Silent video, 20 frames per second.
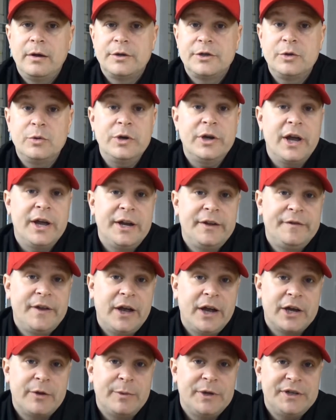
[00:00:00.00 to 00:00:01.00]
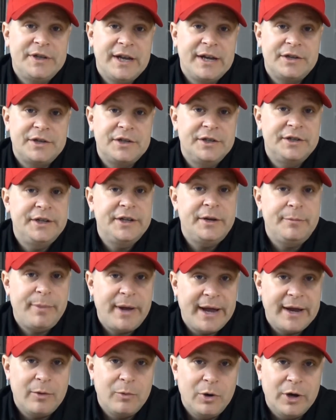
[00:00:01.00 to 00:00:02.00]
So what kind of documentation did a
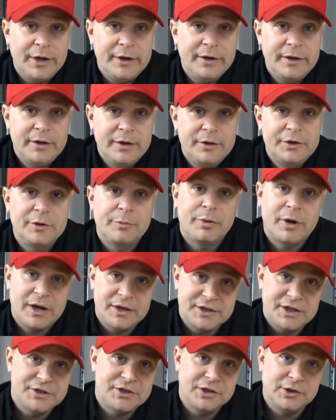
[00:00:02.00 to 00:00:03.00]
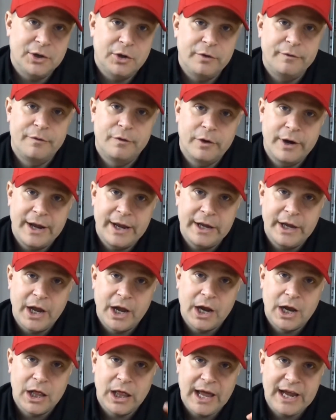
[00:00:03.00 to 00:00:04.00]
bank want to process a loan for a
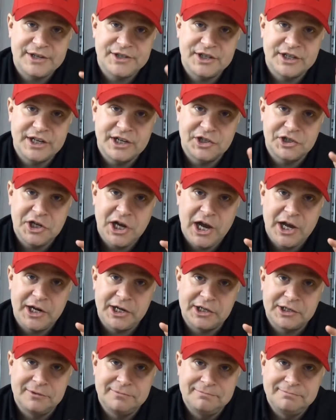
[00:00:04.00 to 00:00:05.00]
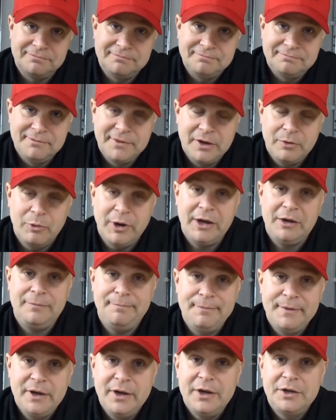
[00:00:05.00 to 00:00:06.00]
classic exotic?
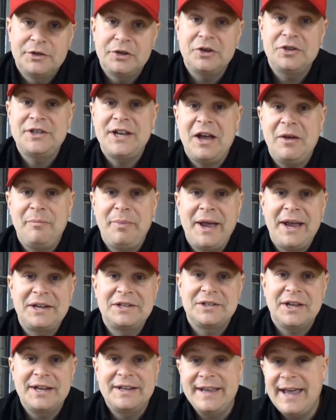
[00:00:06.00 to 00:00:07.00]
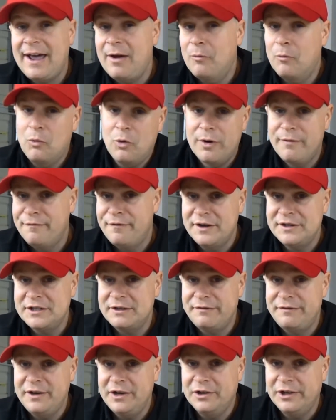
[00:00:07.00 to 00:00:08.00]
Well, turns out banks like that warm
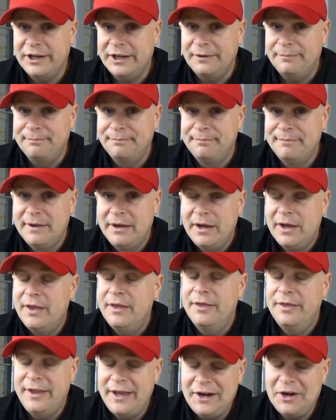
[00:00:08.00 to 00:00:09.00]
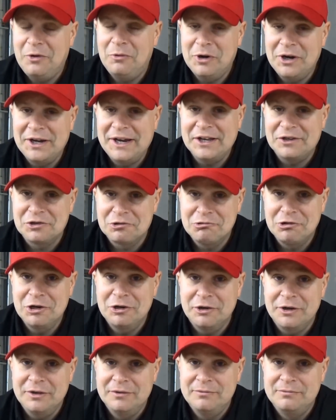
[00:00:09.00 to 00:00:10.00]
fuzzy feeling. They don't want to get
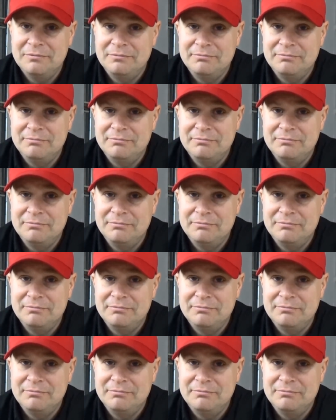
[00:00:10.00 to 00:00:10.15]
screwed.